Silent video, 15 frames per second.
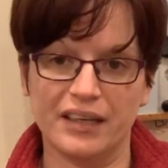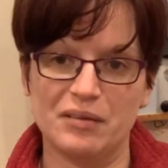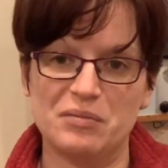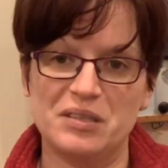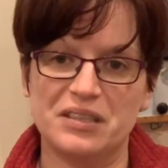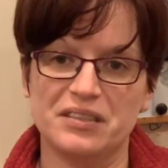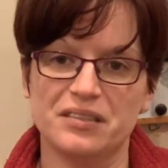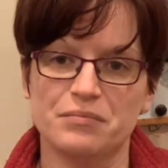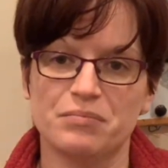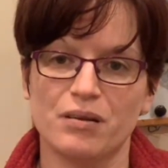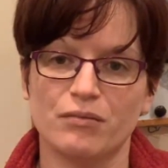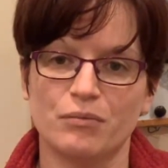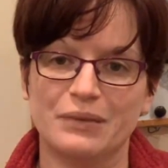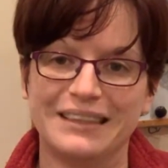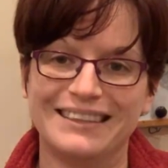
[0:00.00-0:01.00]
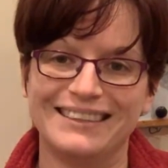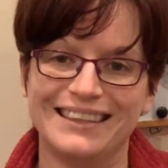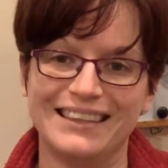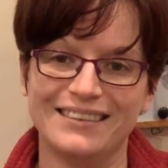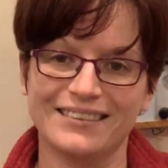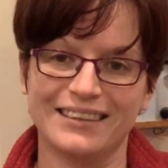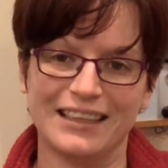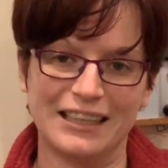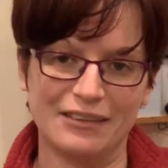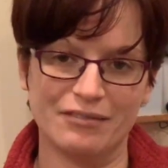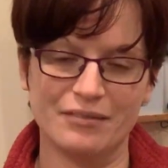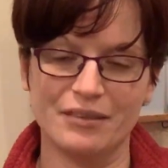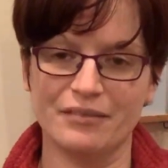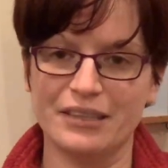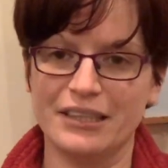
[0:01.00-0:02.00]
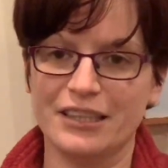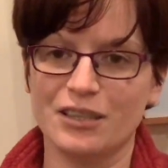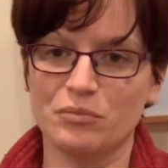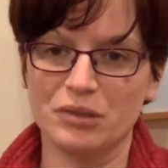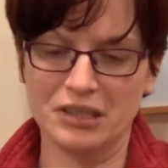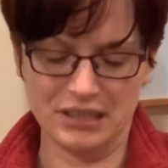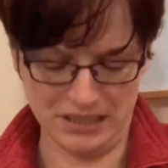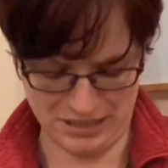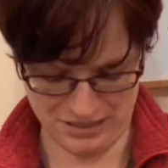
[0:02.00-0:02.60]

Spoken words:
You can probably see slightly from the video, but she